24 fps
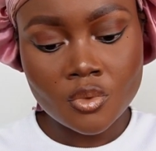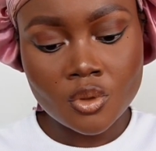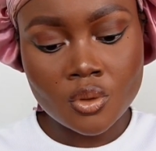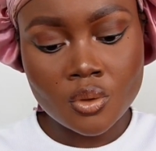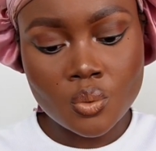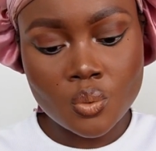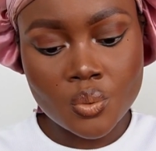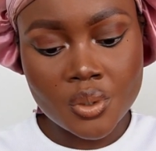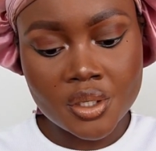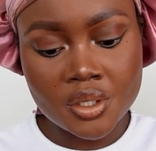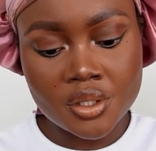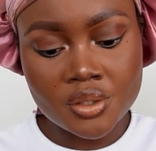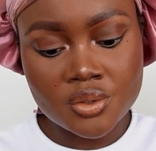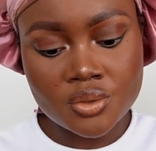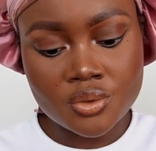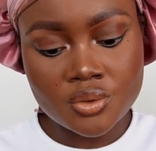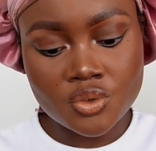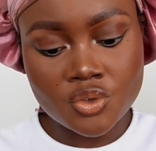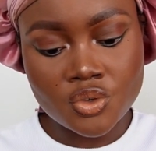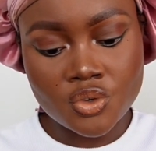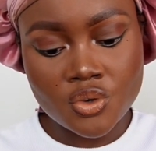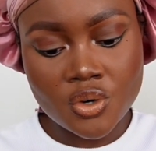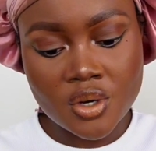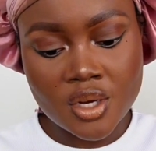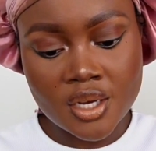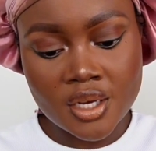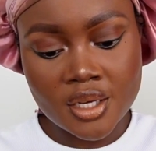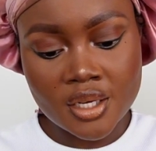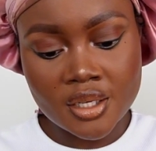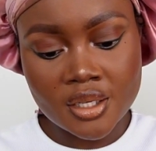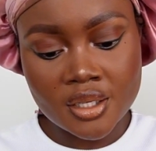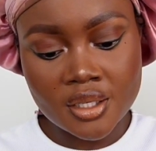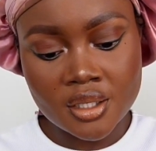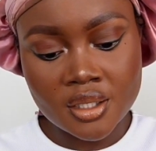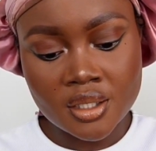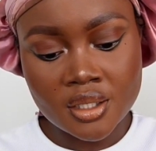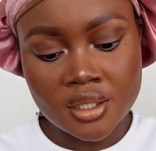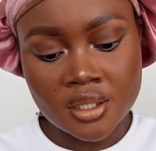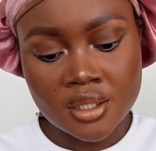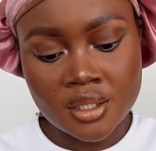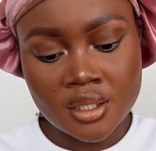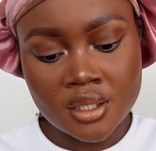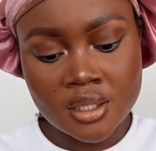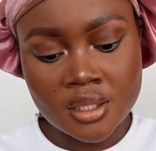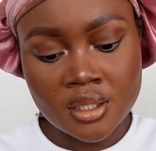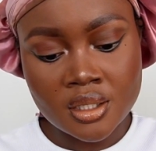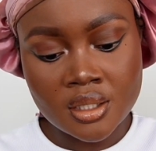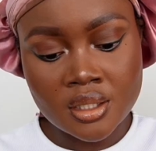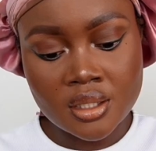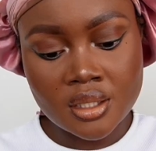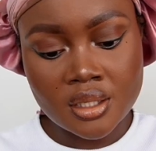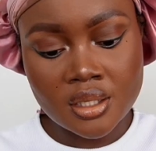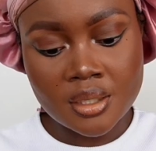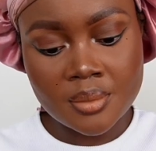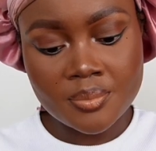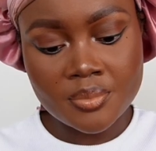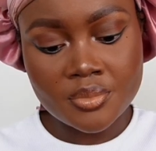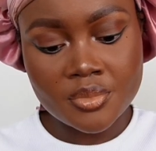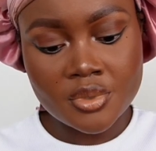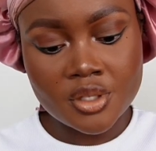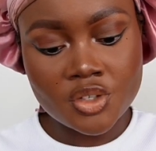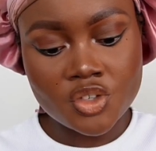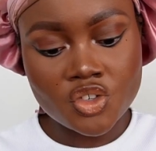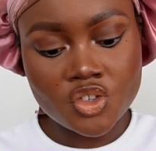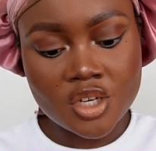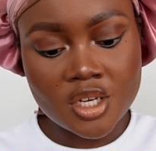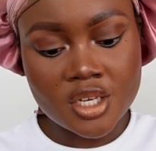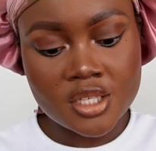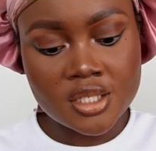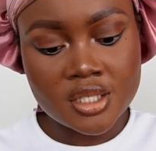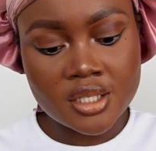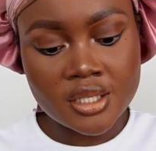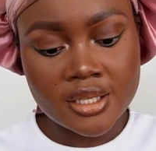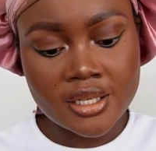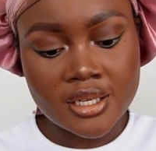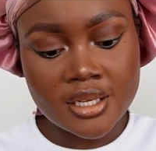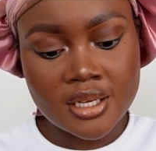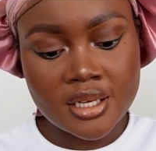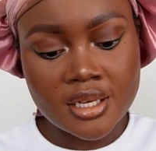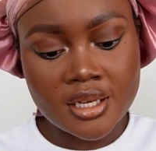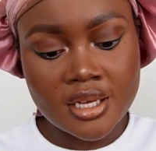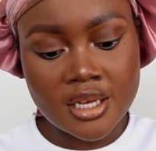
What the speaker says: wait it to dry. It dries clear.